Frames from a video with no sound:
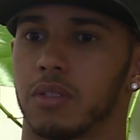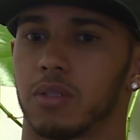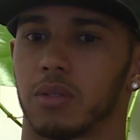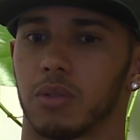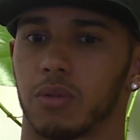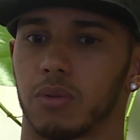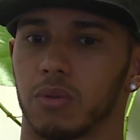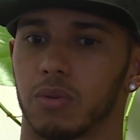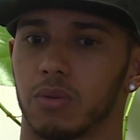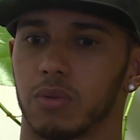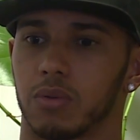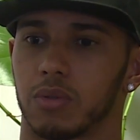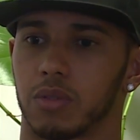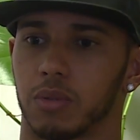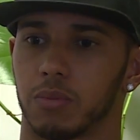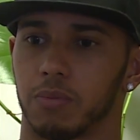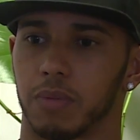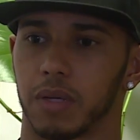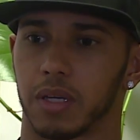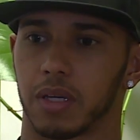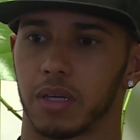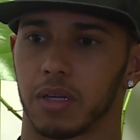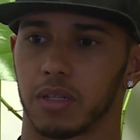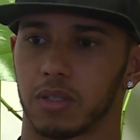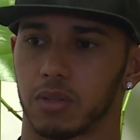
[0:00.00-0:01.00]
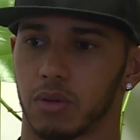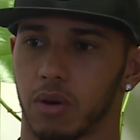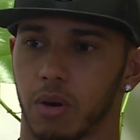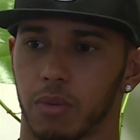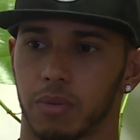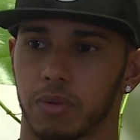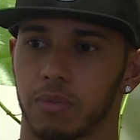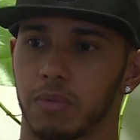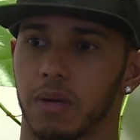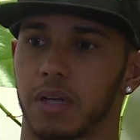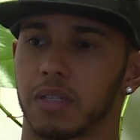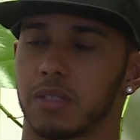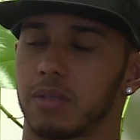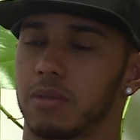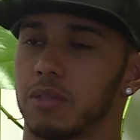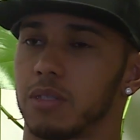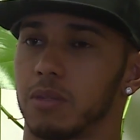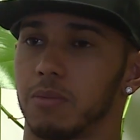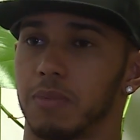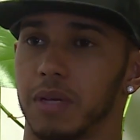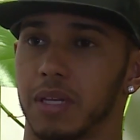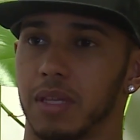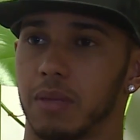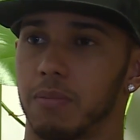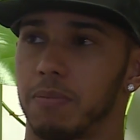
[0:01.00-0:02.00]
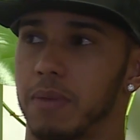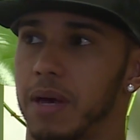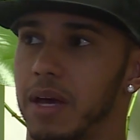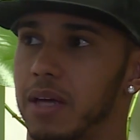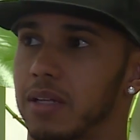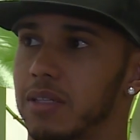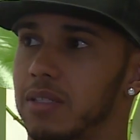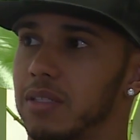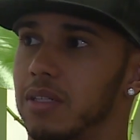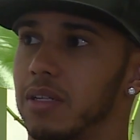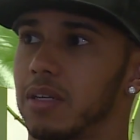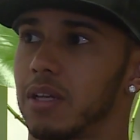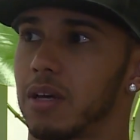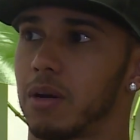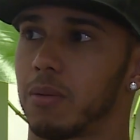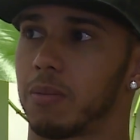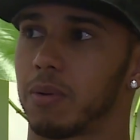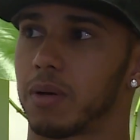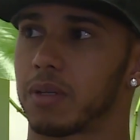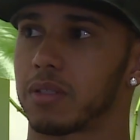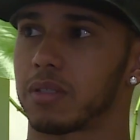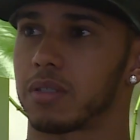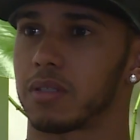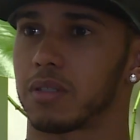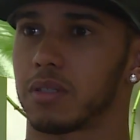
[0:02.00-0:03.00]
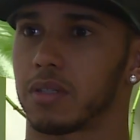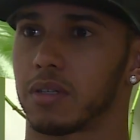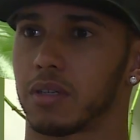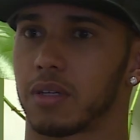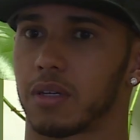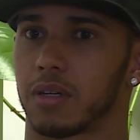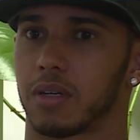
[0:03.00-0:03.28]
to optimize and to be the best and help us.